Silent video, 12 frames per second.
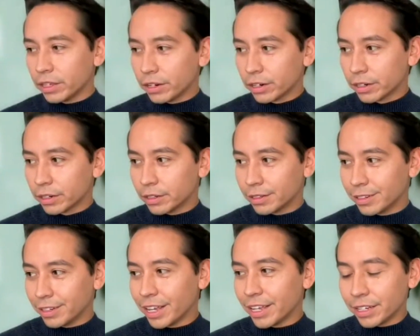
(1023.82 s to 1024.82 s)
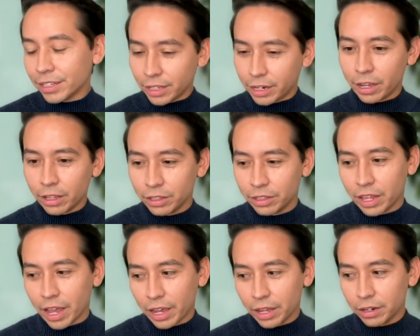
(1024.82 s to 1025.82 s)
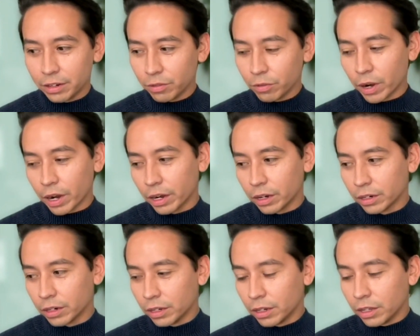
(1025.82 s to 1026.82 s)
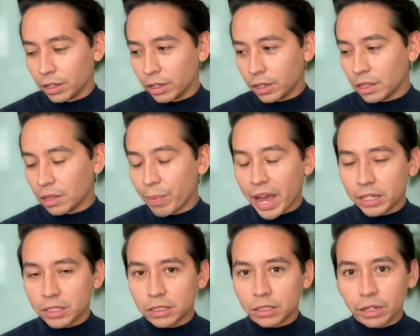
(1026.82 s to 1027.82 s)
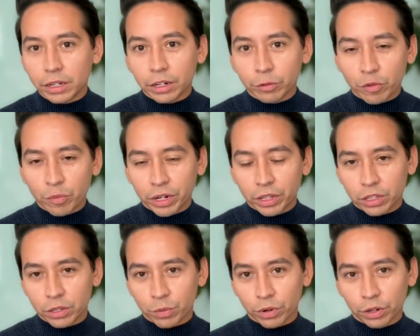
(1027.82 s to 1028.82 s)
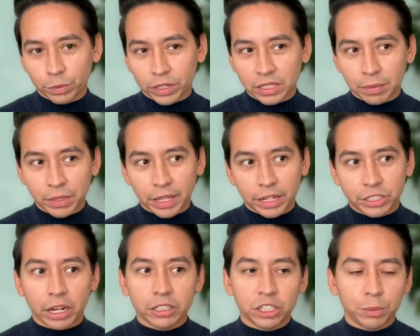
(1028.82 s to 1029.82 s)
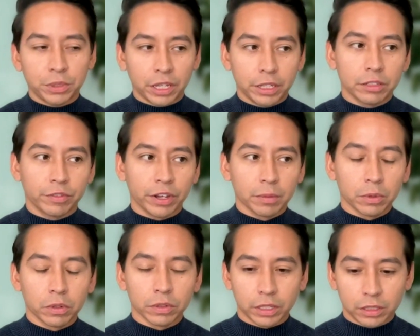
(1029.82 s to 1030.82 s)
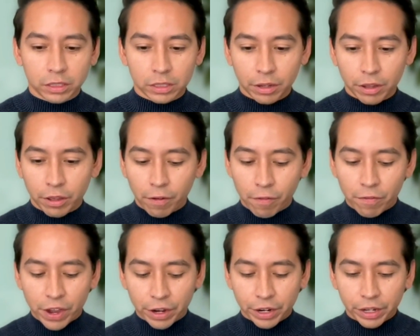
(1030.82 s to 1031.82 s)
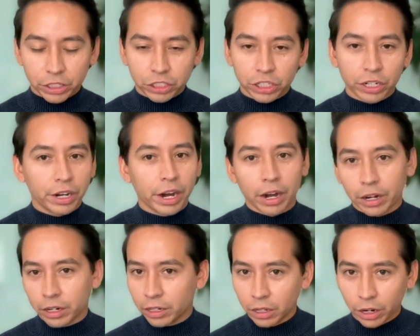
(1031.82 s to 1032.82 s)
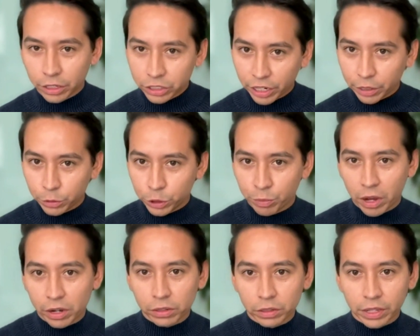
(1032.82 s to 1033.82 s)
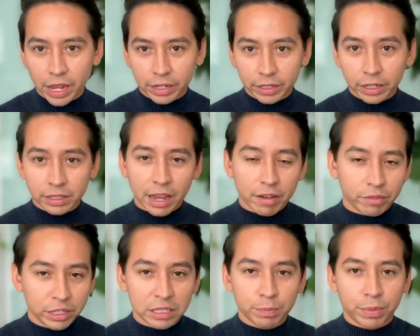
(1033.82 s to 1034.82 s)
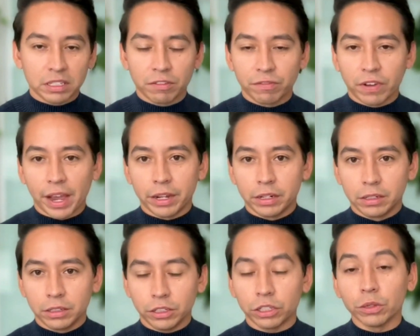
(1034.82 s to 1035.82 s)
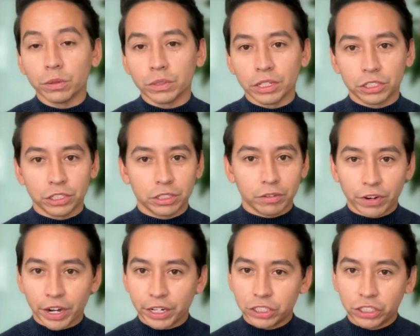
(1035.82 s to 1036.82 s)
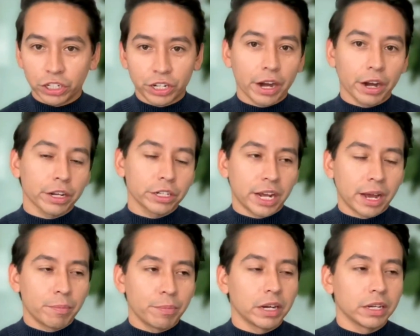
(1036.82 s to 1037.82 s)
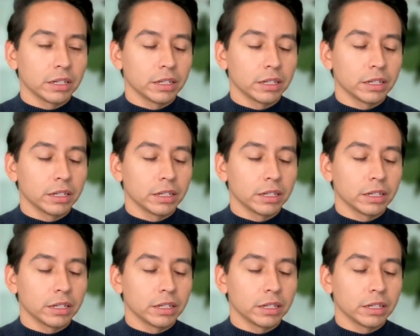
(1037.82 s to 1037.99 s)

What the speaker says: you're hitting the nail on the head, where the past year we've been in this world where something like ChatGPT is available, this very generic large language model that doesn't have any specified use. It's just a very generic chatbot.